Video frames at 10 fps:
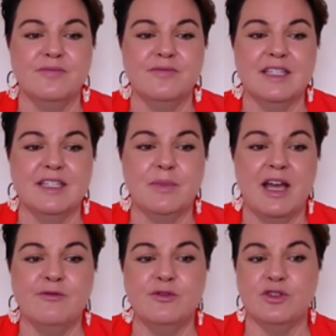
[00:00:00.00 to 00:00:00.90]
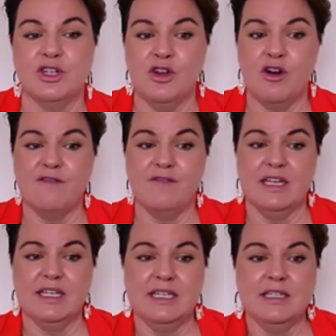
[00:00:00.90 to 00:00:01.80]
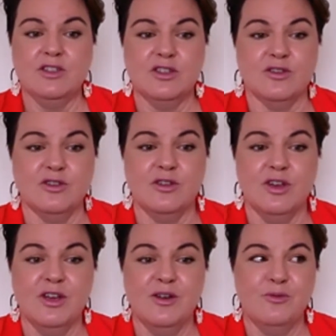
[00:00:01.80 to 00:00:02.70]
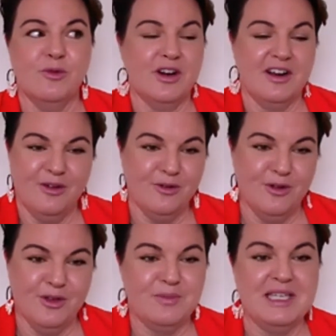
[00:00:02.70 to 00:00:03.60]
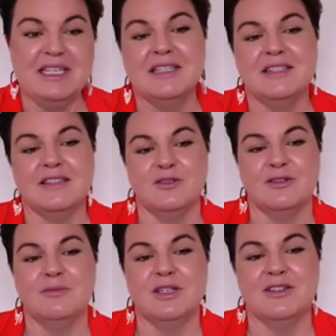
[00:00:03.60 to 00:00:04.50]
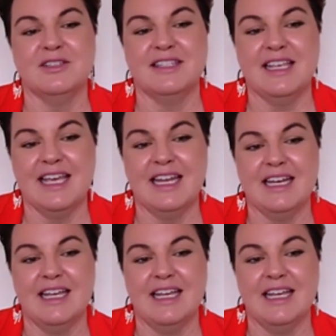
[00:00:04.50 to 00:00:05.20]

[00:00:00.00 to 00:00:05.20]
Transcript: It's painful to not fit into what all your peers are doing, because then,